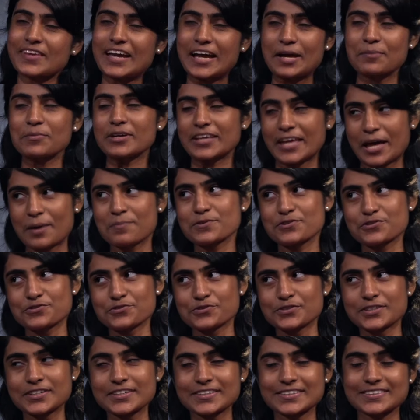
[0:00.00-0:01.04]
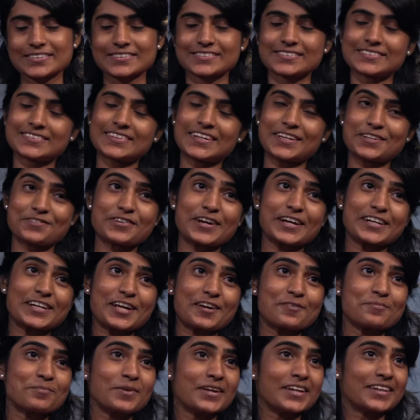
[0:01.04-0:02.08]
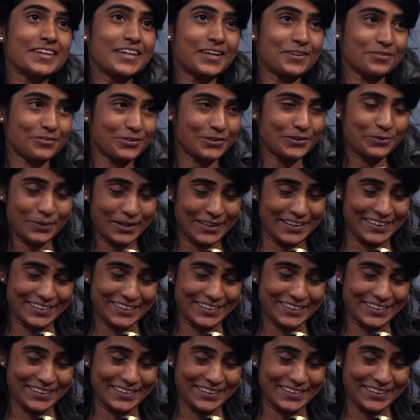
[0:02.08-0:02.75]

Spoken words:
I'm a campus student. In fact, I've been there for a while